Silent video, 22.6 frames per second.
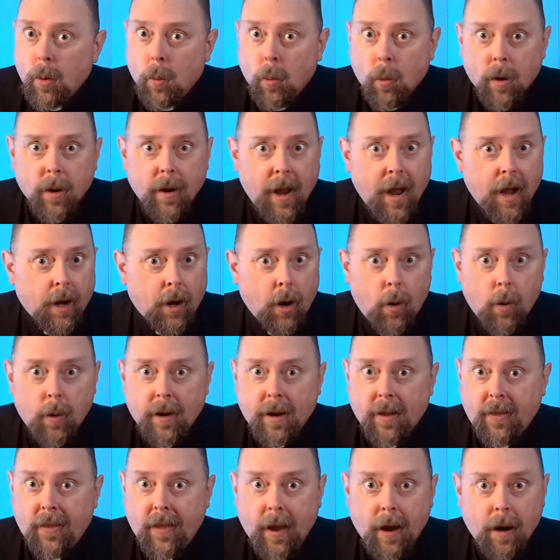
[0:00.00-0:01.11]
We're not going
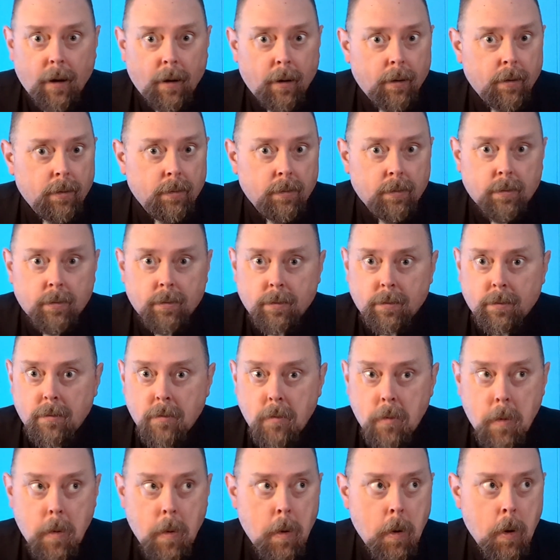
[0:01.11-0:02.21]
in there.
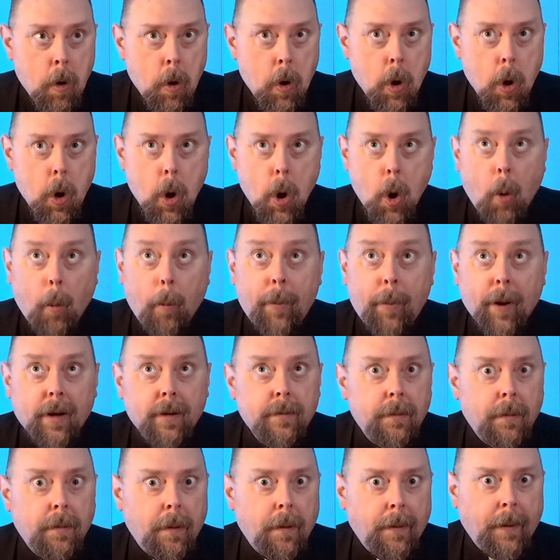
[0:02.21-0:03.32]
Nope,
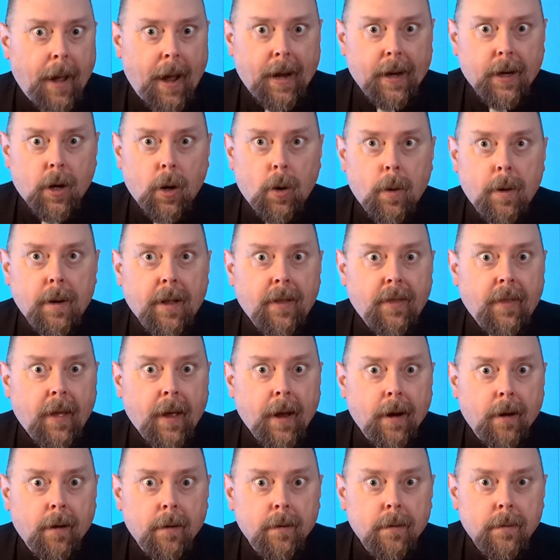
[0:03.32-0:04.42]
not going in
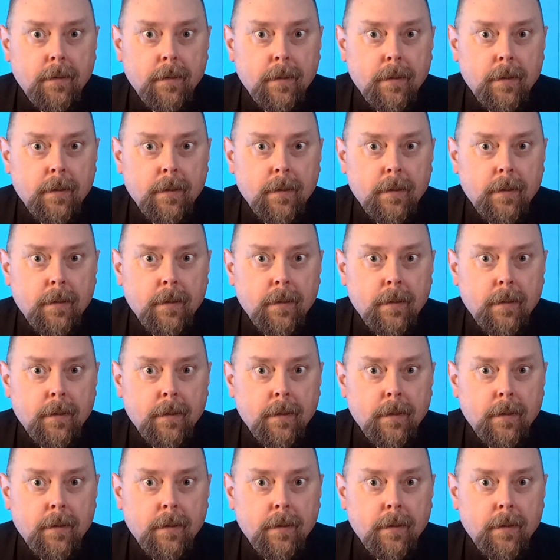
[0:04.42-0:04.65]
there.